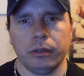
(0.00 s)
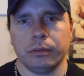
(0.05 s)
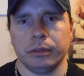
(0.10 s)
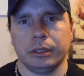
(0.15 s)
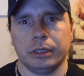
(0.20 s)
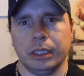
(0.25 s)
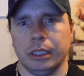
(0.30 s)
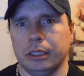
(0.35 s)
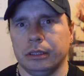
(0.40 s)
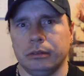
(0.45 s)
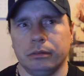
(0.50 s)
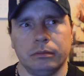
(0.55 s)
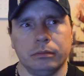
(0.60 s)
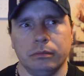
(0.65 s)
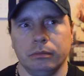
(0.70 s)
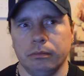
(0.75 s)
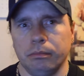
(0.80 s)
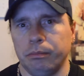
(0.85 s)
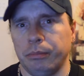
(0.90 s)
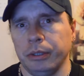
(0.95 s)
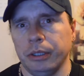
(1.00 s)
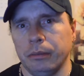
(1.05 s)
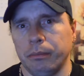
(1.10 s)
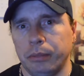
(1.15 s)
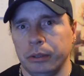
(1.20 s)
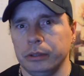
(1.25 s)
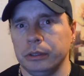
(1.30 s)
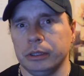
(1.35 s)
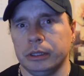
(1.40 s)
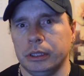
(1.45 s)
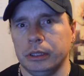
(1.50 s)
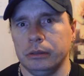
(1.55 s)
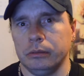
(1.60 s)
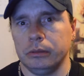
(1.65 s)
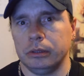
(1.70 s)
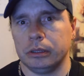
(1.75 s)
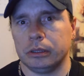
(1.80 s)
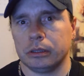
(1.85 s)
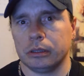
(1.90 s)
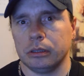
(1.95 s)
it was like booze
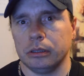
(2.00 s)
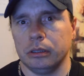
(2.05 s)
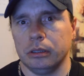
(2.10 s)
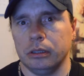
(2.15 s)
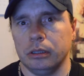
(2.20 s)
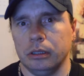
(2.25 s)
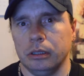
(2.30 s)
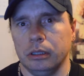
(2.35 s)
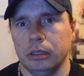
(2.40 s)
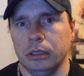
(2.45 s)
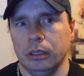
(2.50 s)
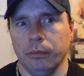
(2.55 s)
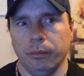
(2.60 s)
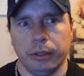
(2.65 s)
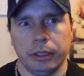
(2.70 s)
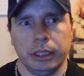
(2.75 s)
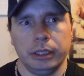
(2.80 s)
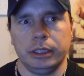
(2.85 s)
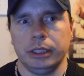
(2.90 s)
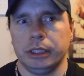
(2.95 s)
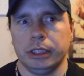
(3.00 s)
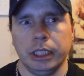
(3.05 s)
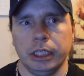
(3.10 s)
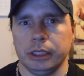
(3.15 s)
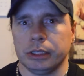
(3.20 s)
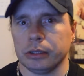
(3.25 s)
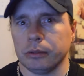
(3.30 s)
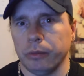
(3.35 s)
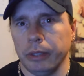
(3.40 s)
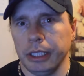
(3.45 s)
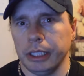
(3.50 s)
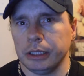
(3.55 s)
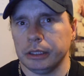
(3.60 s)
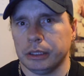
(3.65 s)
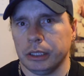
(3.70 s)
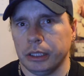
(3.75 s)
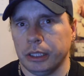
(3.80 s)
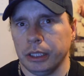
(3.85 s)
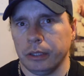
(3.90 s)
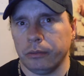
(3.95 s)
tunes, but then she changed her ways,
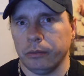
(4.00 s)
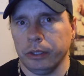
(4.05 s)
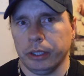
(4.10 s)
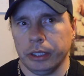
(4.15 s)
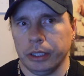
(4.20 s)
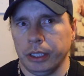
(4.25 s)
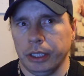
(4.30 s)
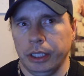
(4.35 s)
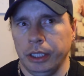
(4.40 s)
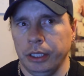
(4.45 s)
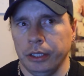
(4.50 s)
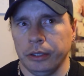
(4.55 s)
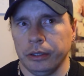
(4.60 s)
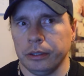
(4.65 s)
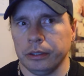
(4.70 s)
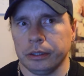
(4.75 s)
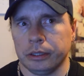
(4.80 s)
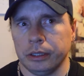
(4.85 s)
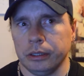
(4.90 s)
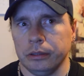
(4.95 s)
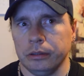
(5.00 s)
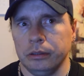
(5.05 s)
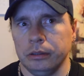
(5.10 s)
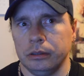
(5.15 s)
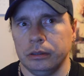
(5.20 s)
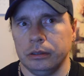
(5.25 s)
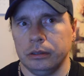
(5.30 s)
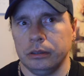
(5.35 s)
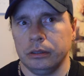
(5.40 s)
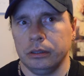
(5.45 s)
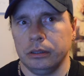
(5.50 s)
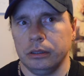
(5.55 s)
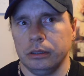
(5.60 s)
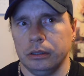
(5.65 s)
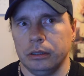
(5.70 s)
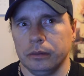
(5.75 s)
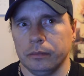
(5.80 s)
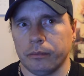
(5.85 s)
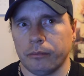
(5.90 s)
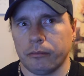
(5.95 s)
I think within a year or so
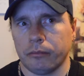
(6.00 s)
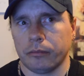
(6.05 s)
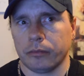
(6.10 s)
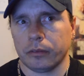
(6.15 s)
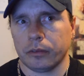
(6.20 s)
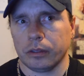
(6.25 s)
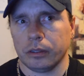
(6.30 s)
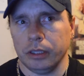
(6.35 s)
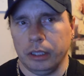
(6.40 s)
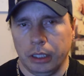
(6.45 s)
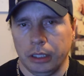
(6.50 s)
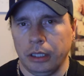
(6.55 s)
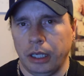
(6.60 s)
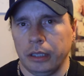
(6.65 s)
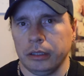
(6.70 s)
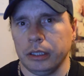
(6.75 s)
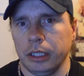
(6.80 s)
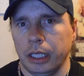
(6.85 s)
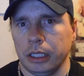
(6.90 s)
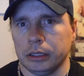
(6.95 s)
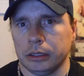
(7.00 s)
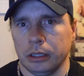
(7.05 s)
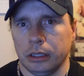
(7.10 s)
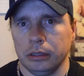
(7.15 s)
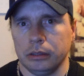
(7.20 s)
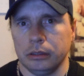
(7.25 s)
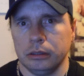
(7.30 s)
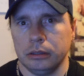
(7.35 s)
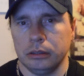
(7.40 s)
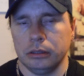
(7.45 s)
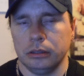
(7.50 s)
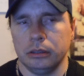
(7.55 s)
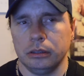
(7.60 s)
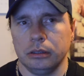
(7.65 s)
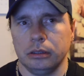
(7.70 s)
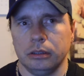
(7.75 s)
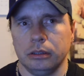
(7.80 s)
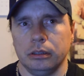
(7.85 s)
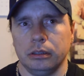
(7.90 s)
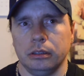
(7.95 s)
after that song,
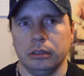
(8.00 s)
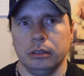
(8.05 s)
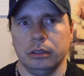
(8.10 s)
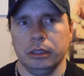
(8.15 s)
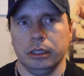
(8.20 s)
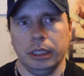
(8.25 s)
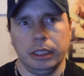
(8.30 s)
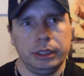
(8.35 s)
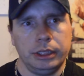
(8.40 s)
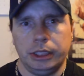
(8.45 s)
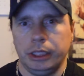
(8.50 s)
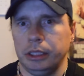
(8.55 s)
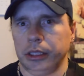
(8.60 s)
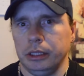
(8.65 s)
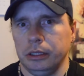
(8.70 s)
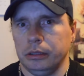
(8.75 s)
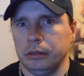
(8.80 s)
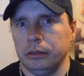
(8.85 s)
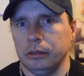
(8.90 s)
that she